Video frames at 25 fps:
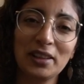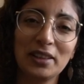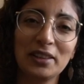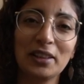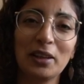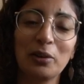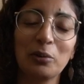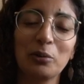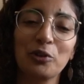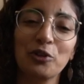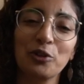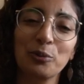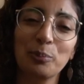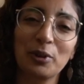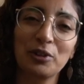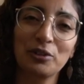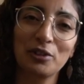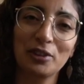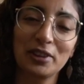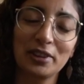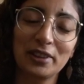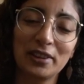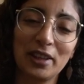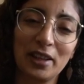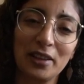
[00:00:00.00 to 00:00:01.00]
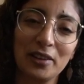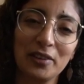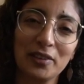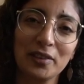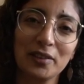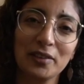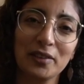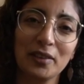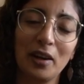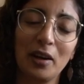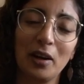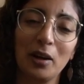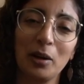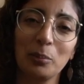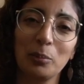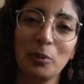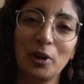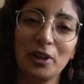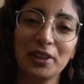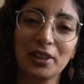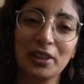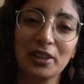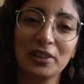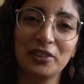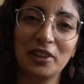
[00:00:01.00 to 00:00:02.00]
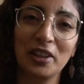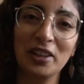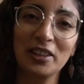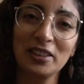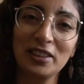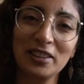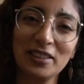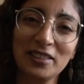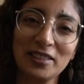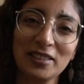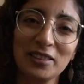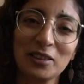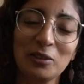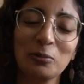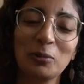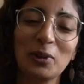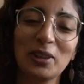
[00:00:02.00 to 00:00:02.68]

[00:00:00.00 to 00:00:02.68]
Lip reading: and our special guest, Monica Douglas.